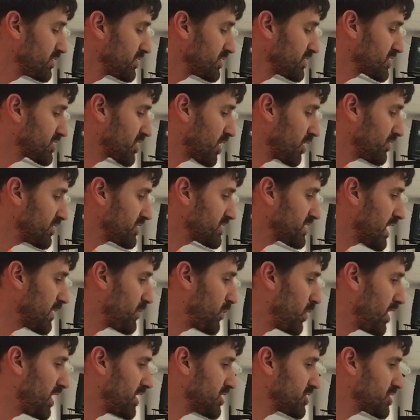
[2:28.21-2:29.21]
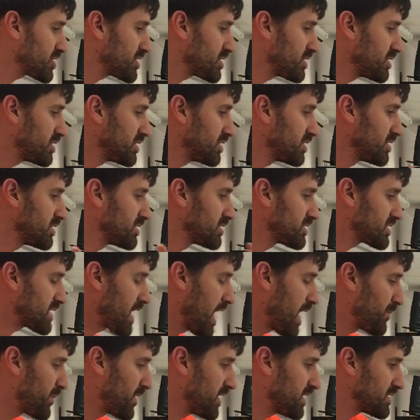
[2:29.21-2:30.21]
Start the stopwatch,
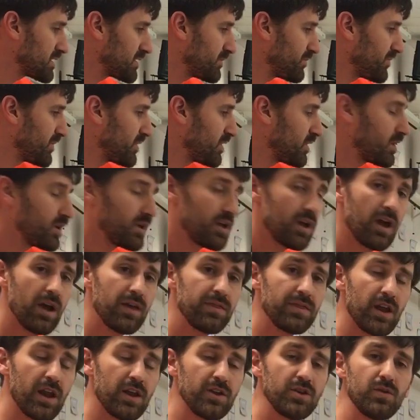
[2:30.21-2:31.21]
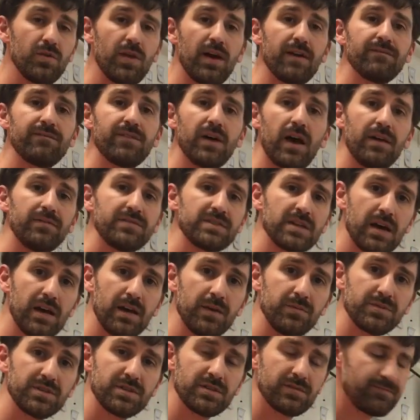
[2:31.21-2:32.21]
stop it, and then I do that 5
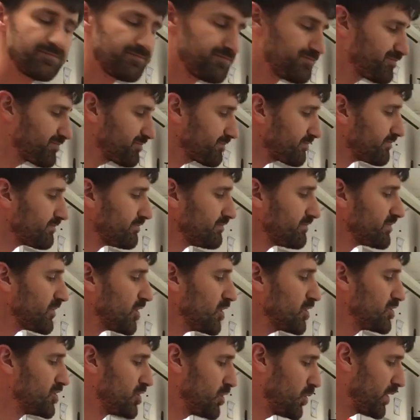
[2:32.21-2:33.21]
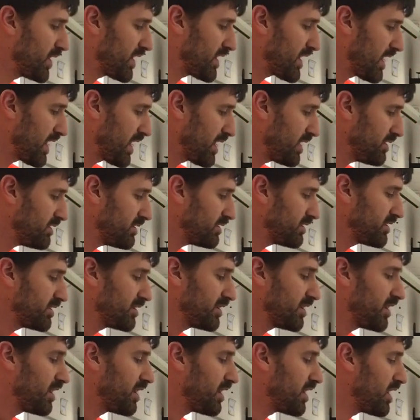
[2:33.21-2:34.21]
times. Do it again
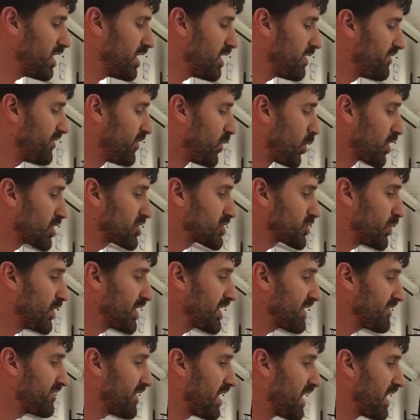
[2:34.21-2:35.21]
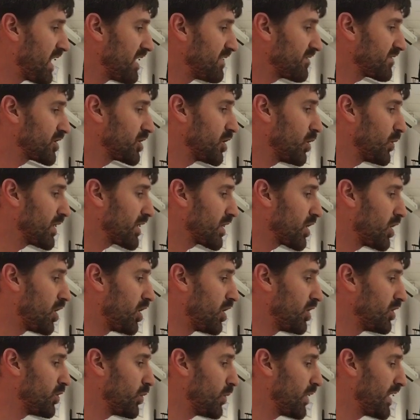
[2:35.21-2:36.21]
for 25, going
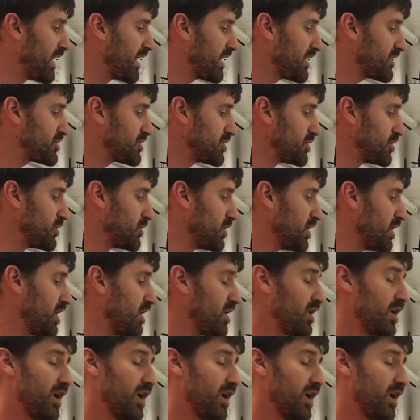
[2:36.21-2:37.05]
all the way to